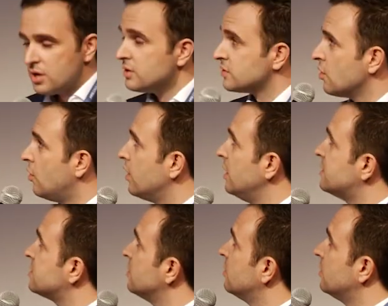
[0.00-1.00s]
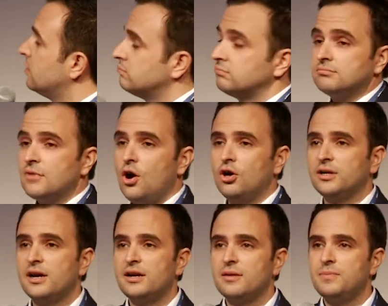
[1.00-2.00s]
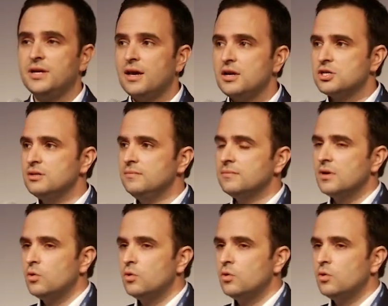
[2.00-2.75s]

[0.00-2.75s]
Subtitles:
So it's an online application.